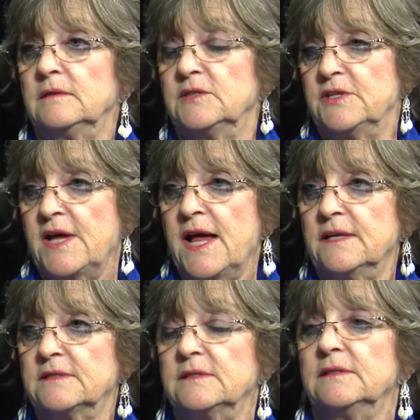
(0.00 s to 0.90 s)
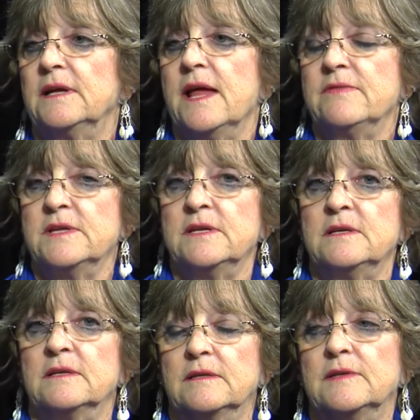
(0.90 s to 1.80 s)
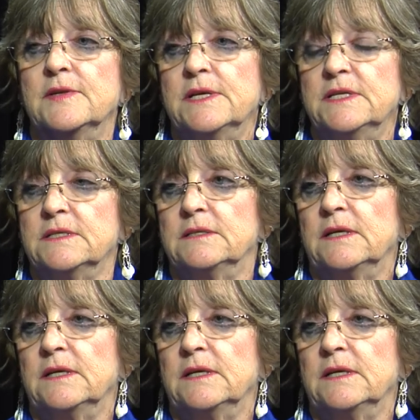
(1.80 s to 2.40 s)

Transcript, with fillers: to that, and then that it,